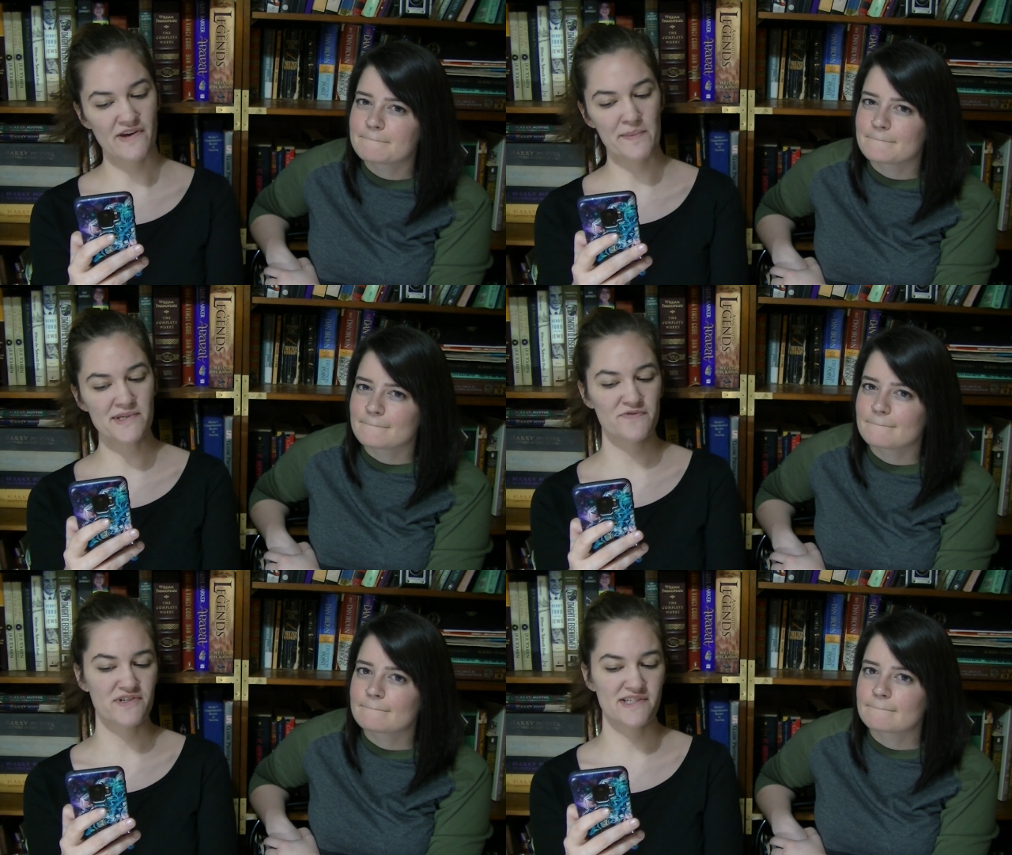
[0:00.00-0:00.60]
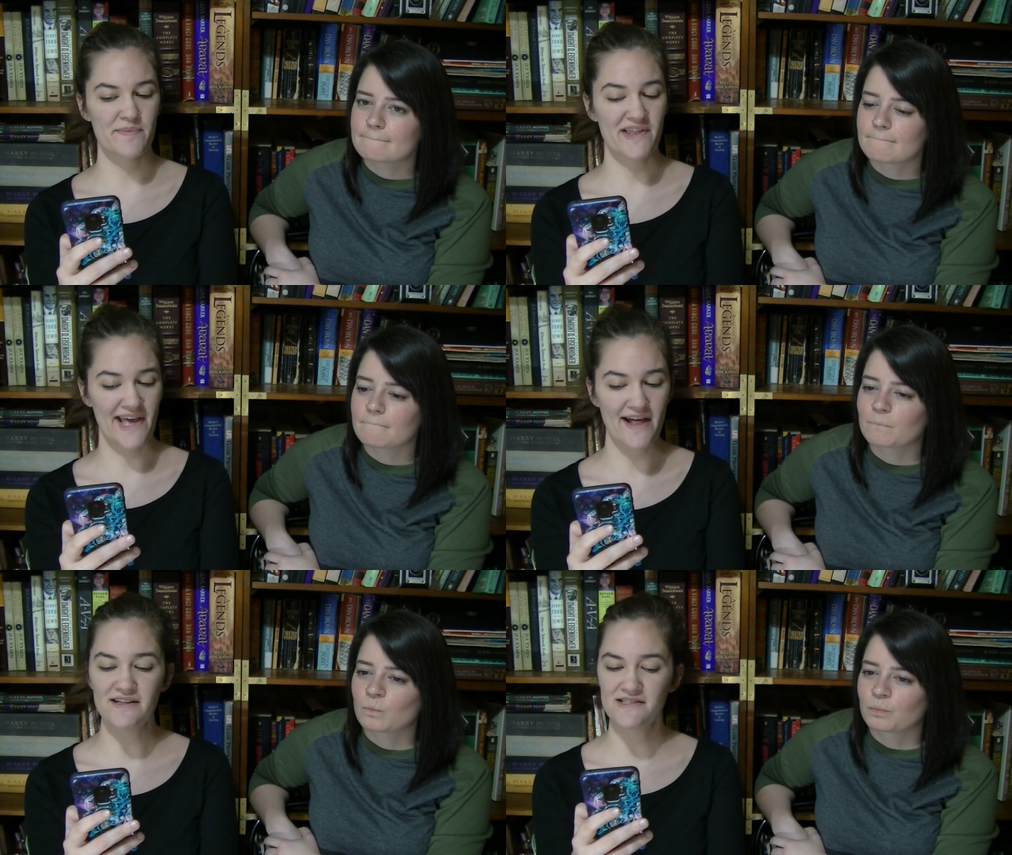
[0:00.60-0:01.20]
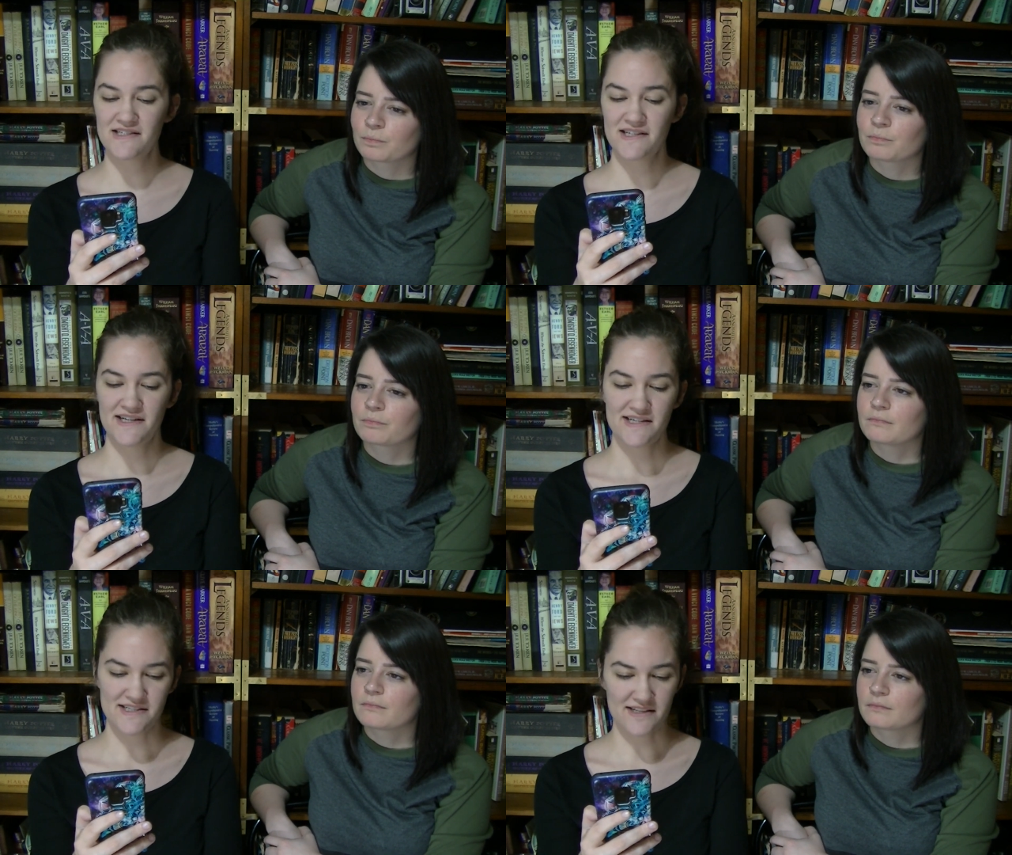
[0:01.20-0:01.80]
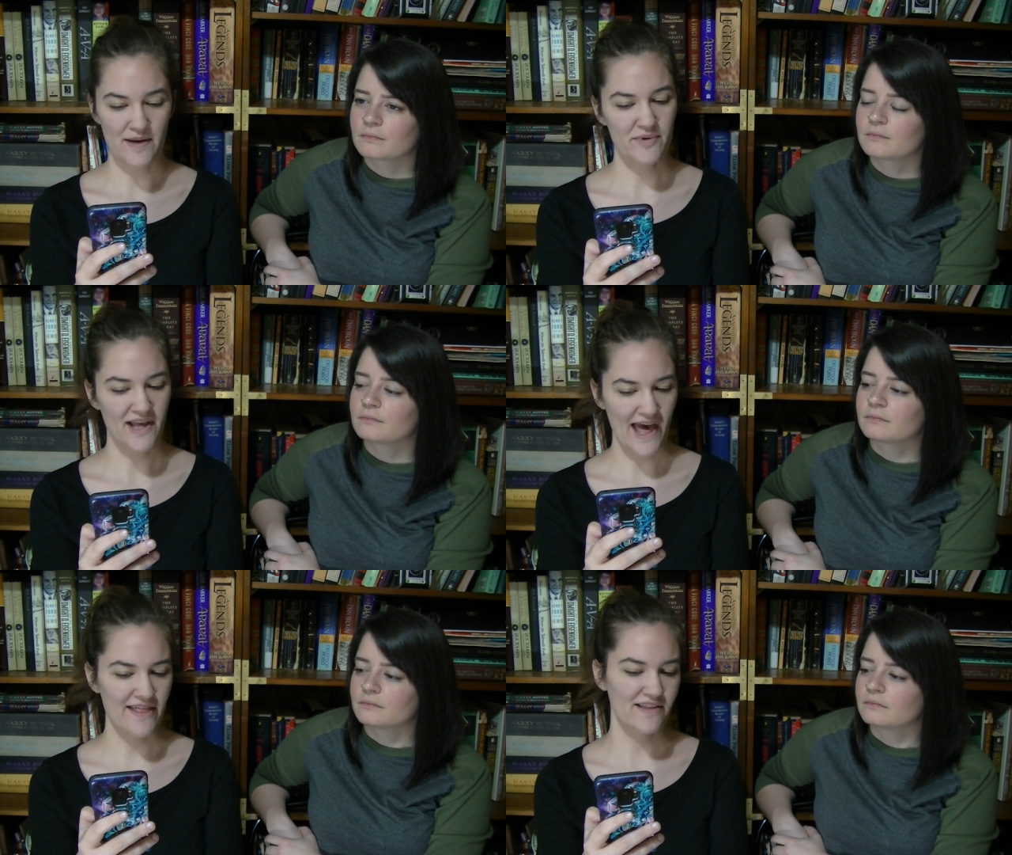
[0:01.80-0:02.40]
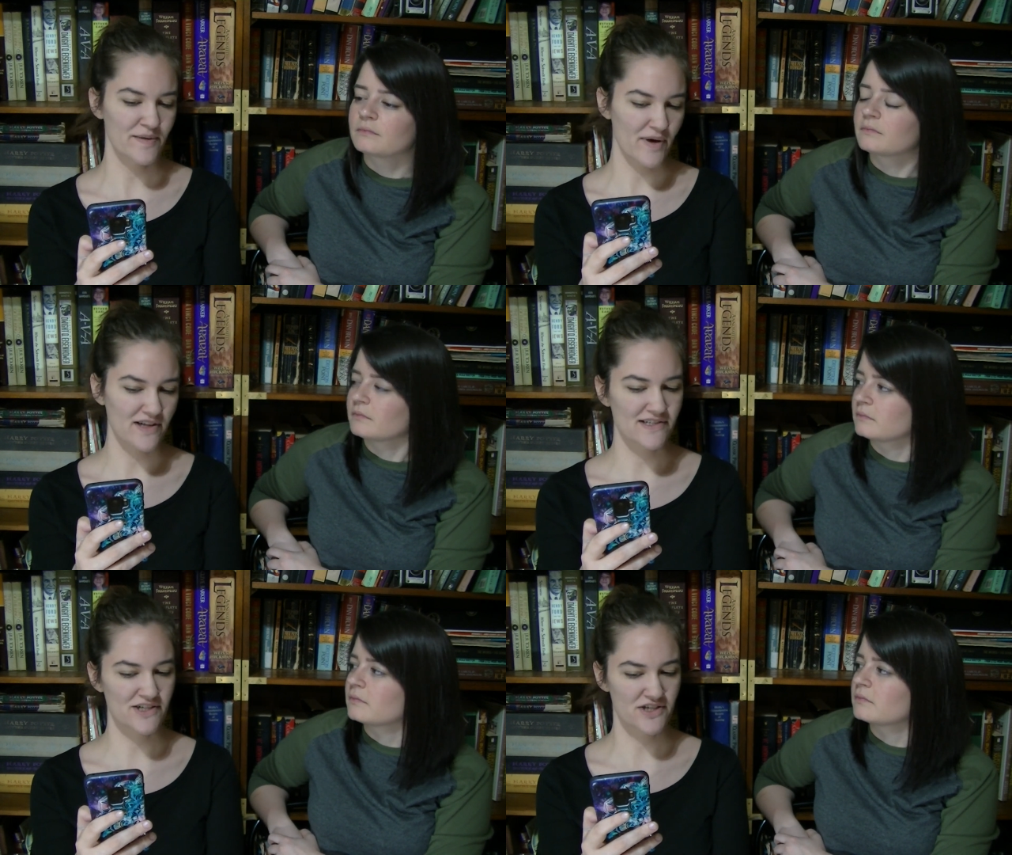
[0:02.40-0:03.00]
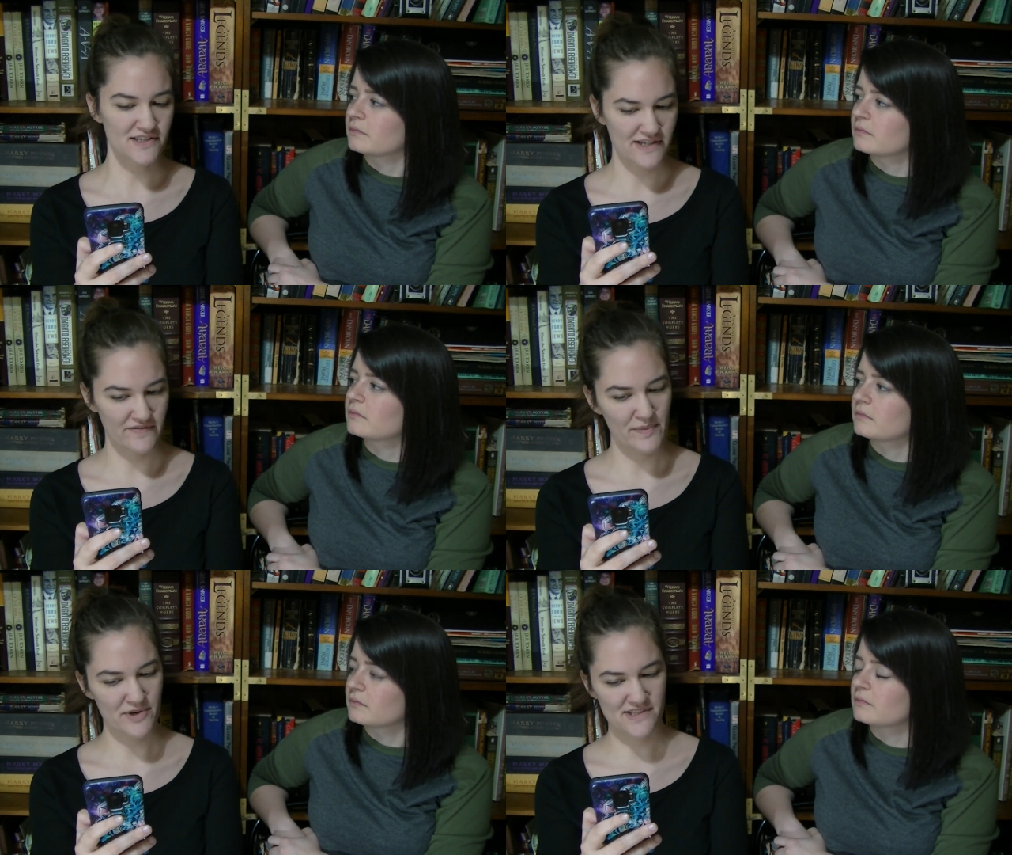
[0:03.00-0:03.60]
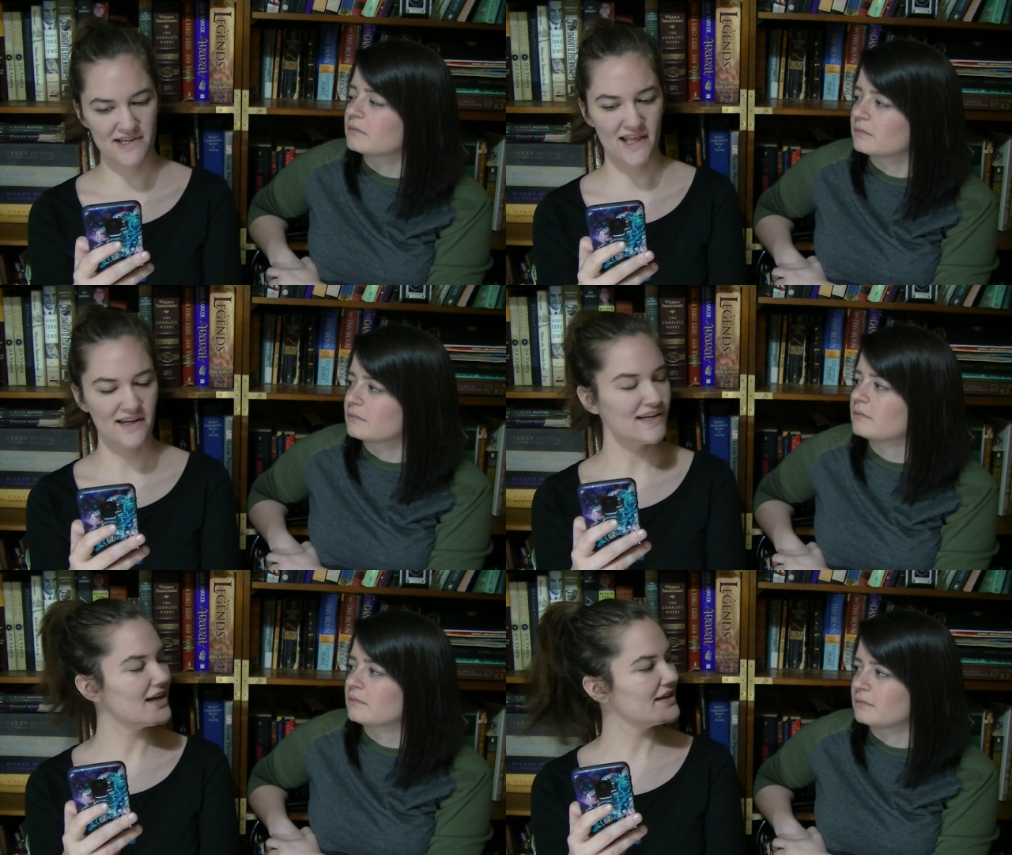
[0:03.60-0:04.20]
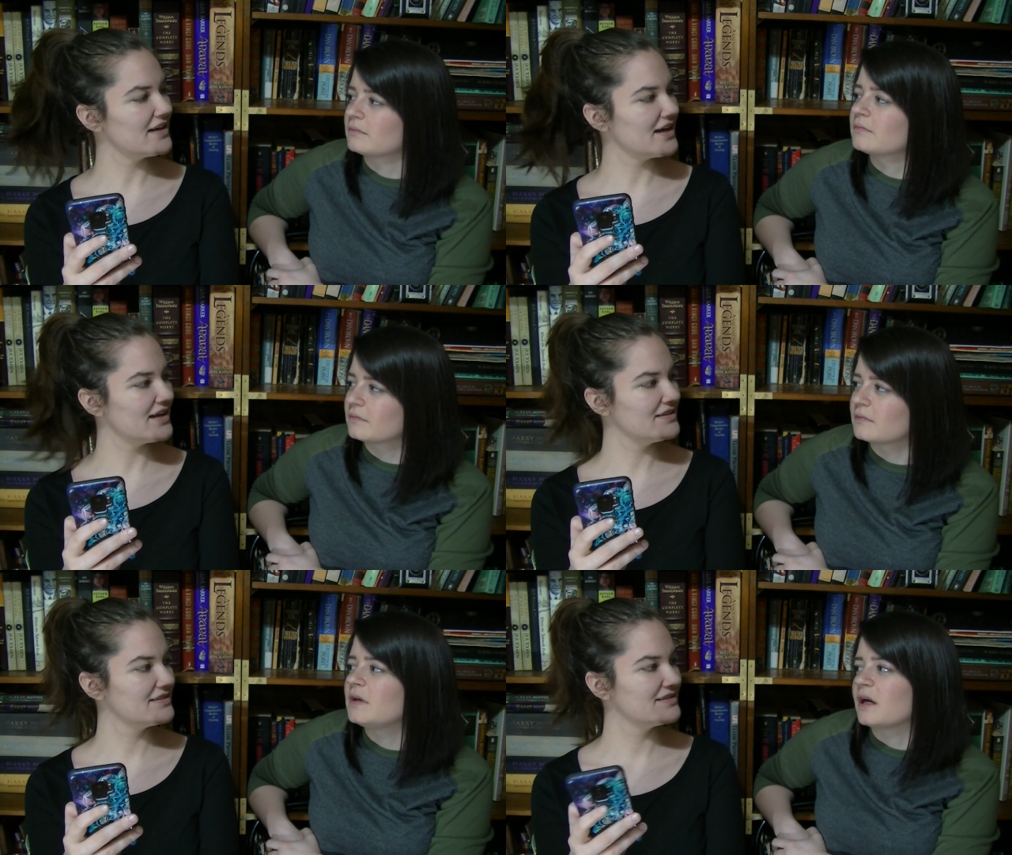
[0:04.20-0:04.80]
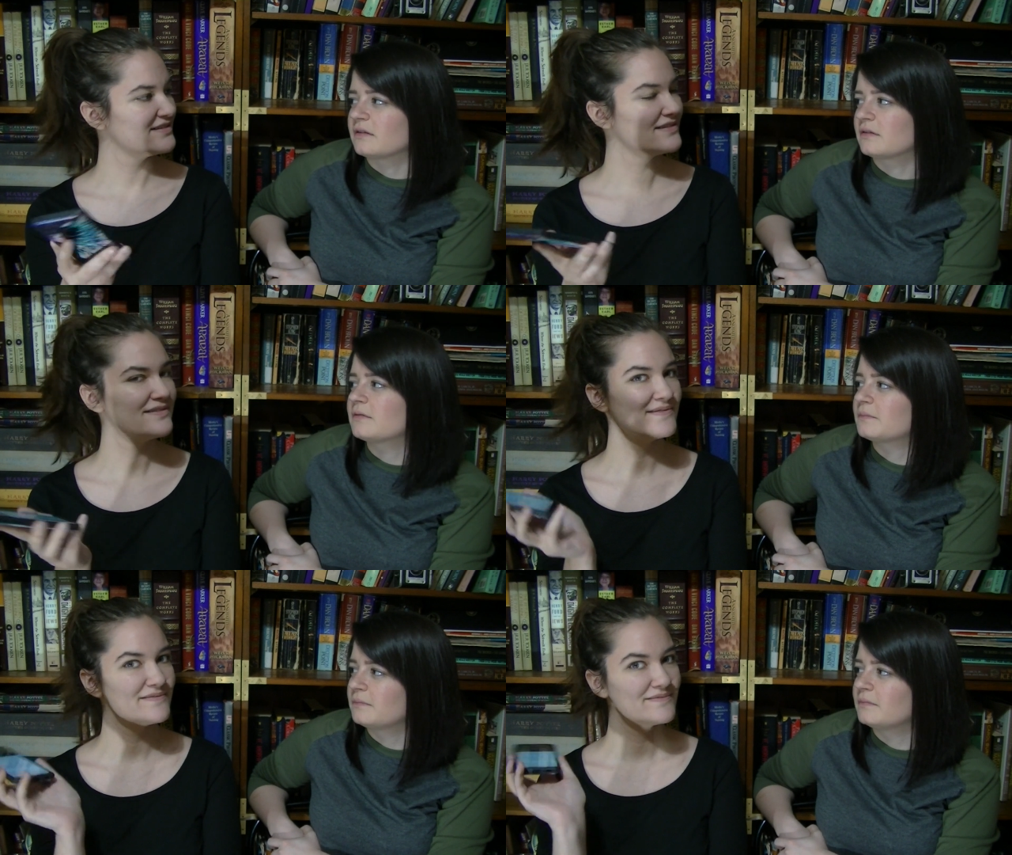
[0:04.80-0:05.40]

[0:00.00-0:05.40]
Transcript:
Speaker 1: famous for something else? Celebrity, athlete, politician, TV personality, Yes.